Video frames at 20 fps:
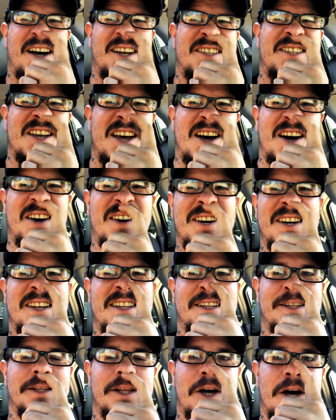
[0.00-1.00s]
also,
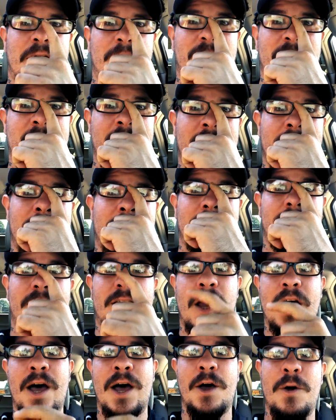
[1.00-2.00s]
a little update.
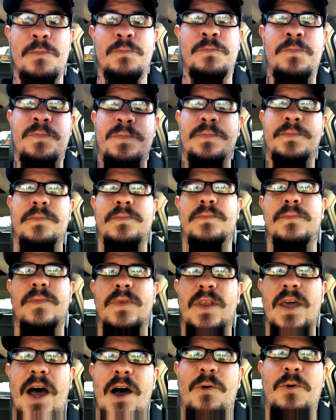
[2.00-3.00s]
Um,
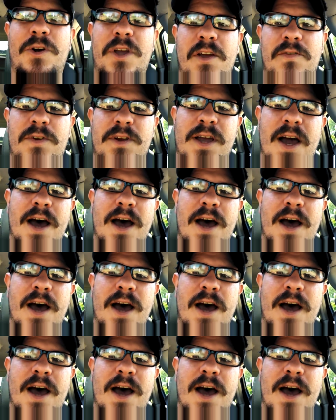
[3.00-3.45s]
I will give you